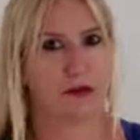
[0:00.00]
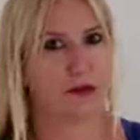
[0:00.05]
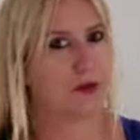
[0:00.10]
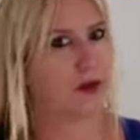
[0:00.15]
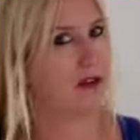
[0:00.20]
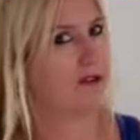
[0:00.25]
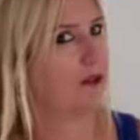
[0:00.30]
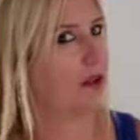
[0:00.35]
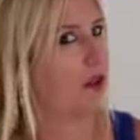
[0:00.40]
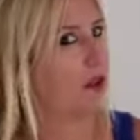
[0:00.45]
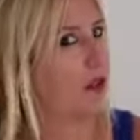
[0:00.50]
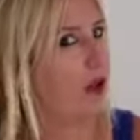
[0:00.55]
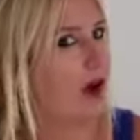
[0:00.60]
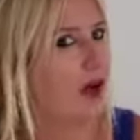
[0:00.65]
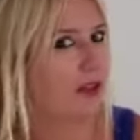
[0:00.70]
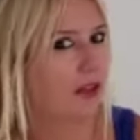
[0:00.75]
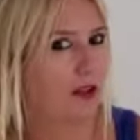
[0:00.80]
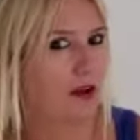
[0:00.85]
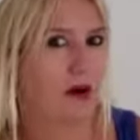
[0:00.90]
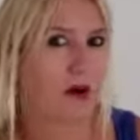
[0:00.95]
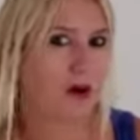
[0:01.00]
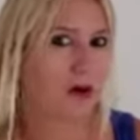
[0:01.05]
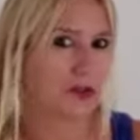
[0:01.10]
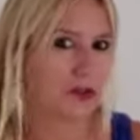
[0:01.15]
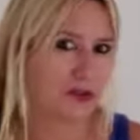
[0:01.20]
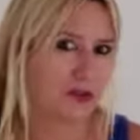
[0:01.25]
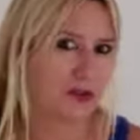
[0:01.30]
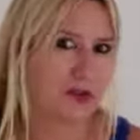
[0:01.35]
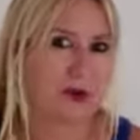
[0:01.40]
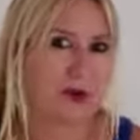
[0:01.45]
you have a lot longer
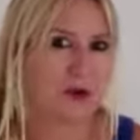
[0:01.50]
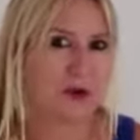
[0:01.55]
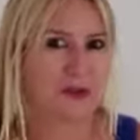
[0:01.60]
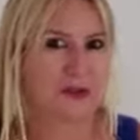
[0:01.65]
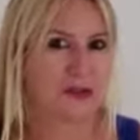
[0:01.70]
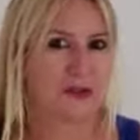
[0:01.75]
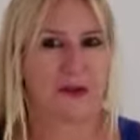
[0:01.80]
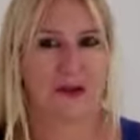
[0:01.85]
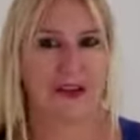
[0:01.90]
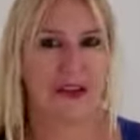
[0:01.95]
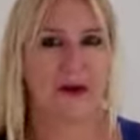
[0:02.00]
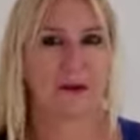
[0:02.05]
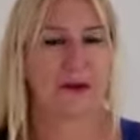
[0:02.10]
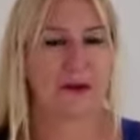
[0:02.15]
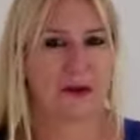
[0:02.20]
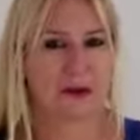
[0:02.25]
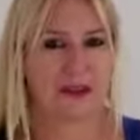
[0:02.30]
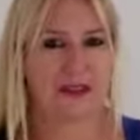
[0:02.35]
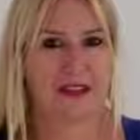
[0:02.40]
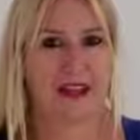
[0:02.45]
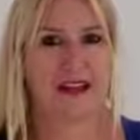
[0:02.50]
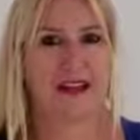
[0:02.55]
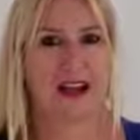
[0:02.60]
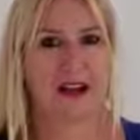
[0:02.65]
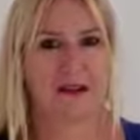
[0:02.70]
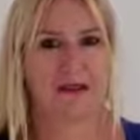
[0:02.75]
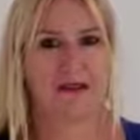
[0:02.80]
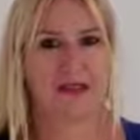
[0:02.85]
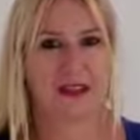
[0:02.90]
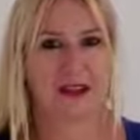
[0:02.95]
to go to an airport and that kind
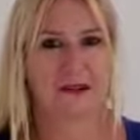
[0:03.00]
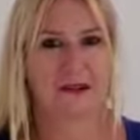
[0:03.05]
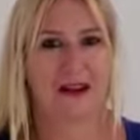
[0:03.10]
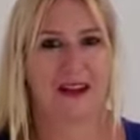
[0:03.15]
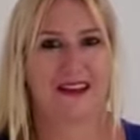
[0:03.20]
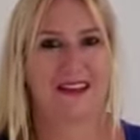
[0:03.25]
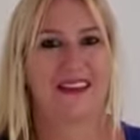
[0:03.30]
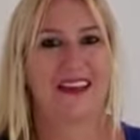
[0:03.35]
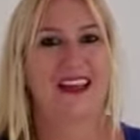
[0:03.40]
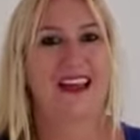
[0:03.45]
of thing, right?